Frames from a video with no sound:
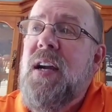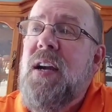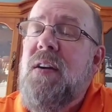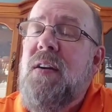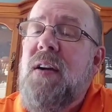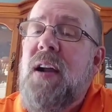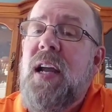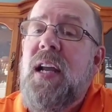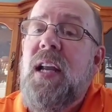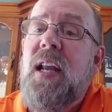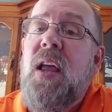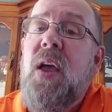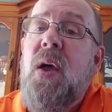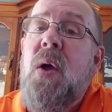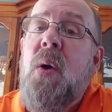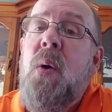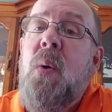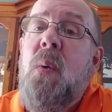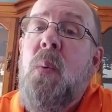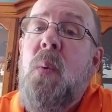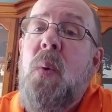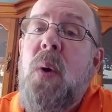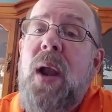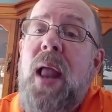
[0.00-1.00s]
all right,
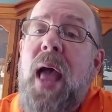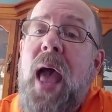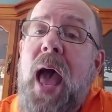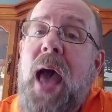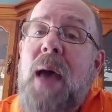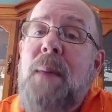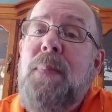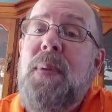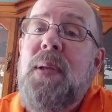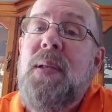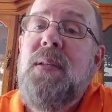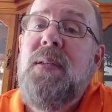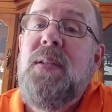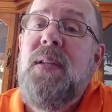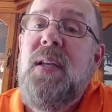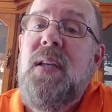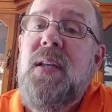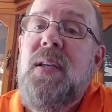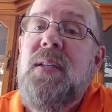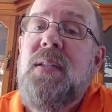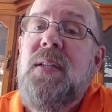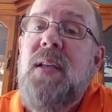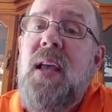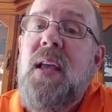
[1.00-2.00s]
what happens
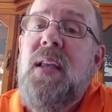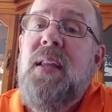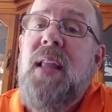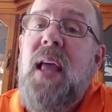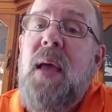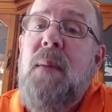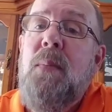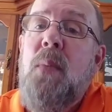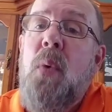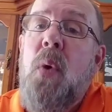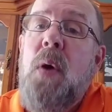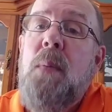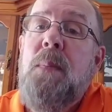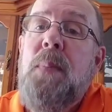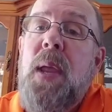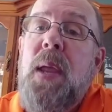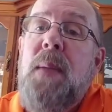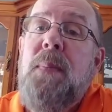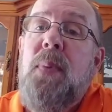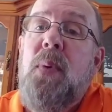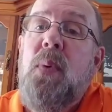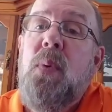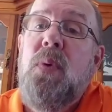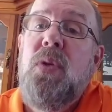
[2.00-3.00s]
is that more
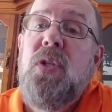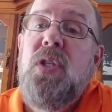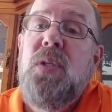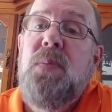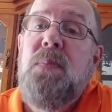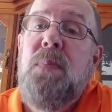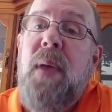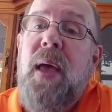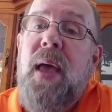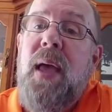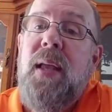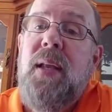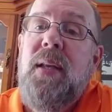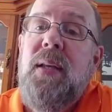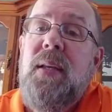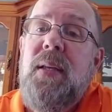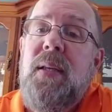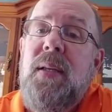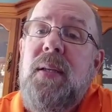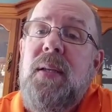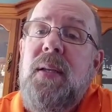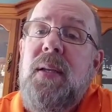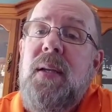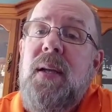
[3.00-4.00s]
people will
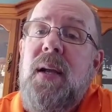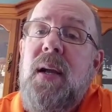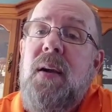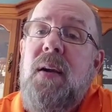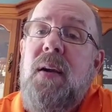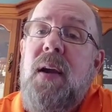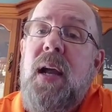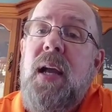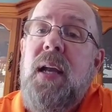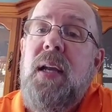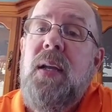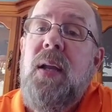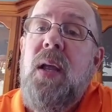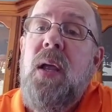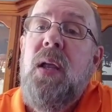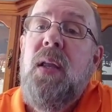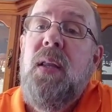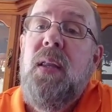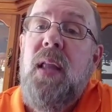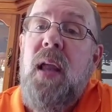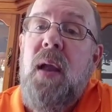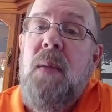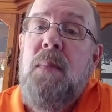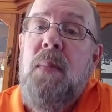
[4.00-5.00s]
spend, all right,
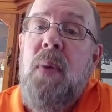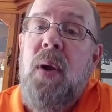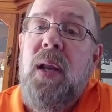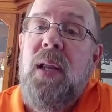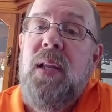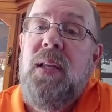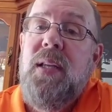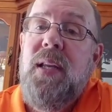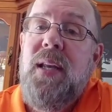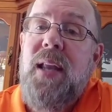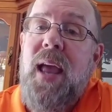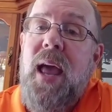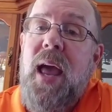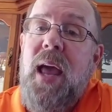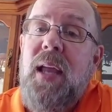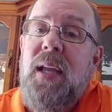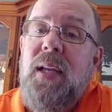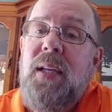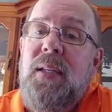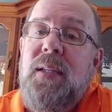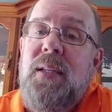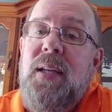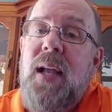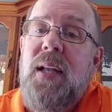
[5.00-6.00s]
their money
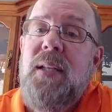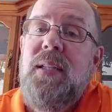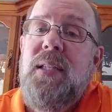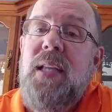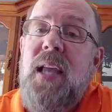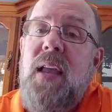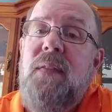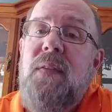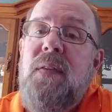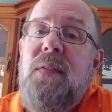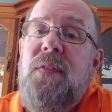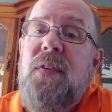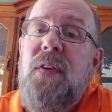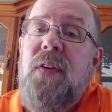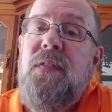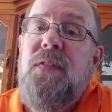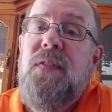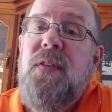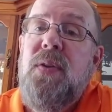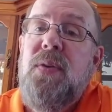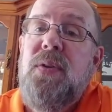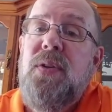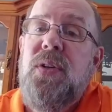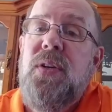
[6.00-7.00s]
today, not saving for a
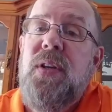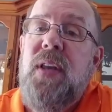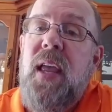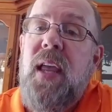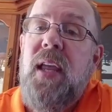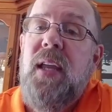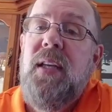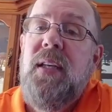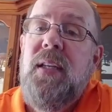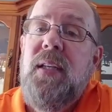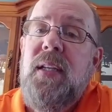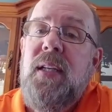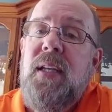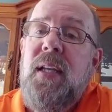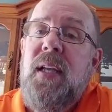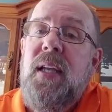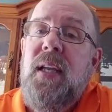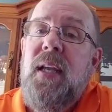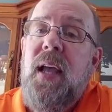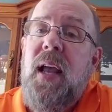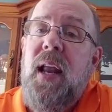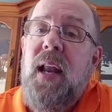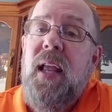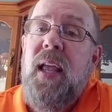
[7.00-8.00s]
future date.
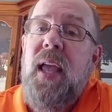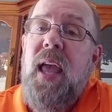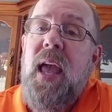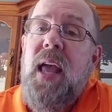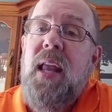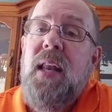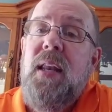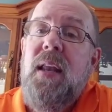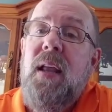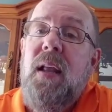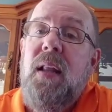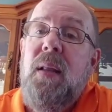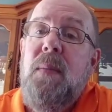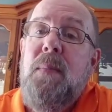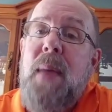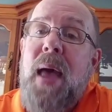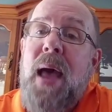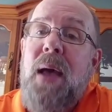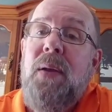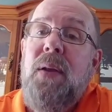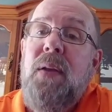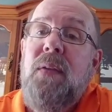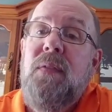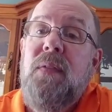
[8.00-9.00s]
And again, the
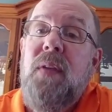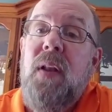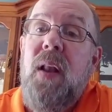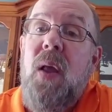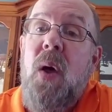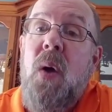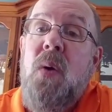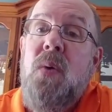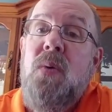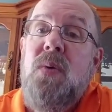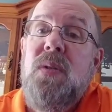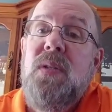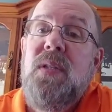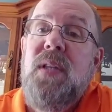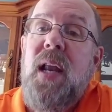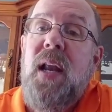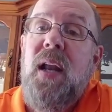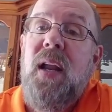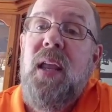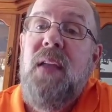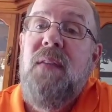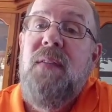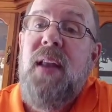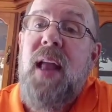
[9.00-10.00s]
amount of loans that
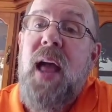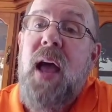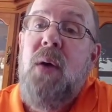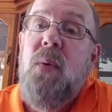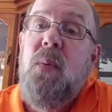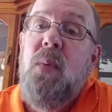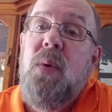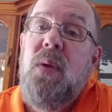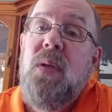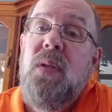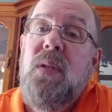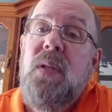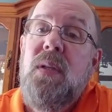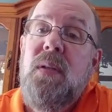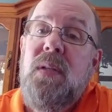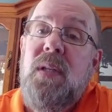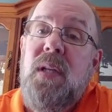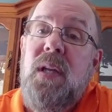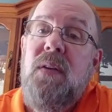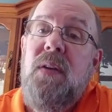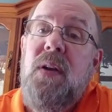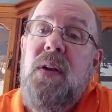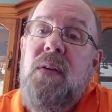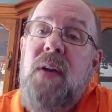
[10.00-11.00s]
are given out will
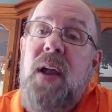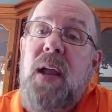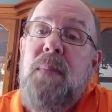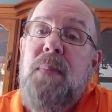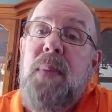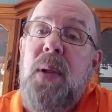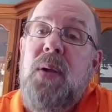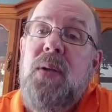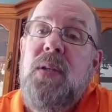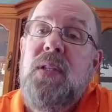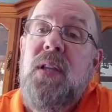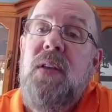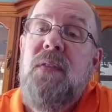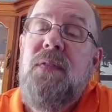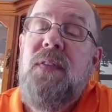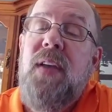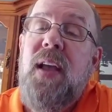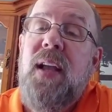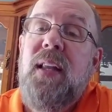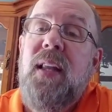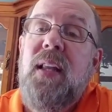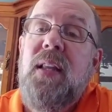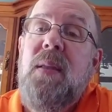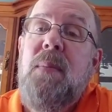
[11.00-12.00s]
deteriorate because of the
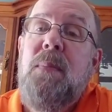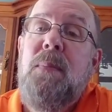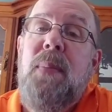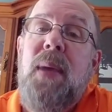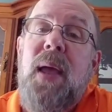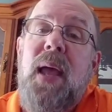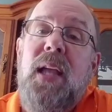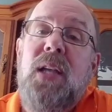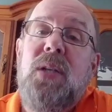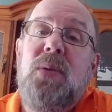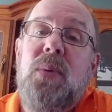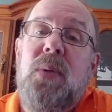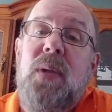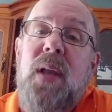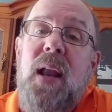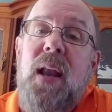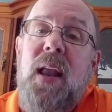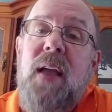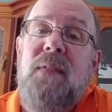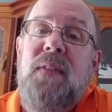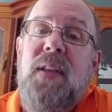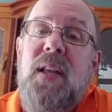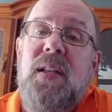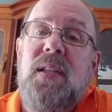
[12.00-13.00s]
fact that the banks will
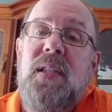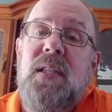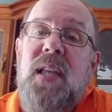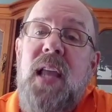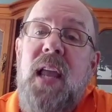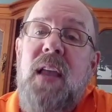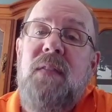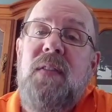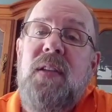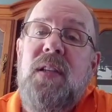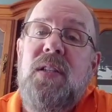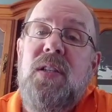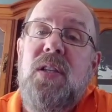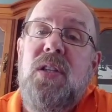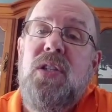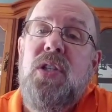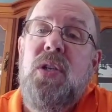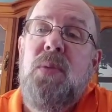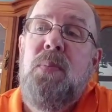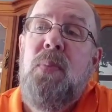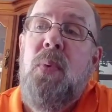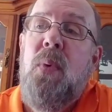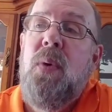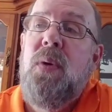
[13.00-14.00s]
not have that savings to
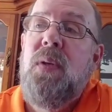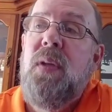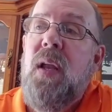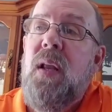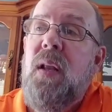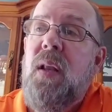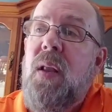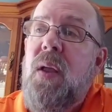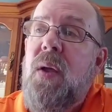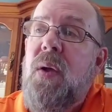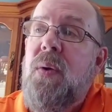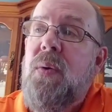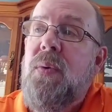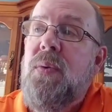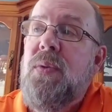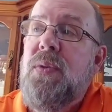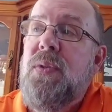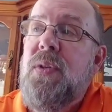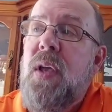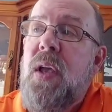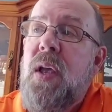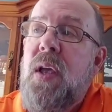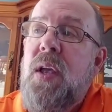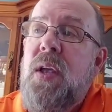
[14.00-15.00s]
support their
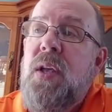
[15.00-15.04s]
loans.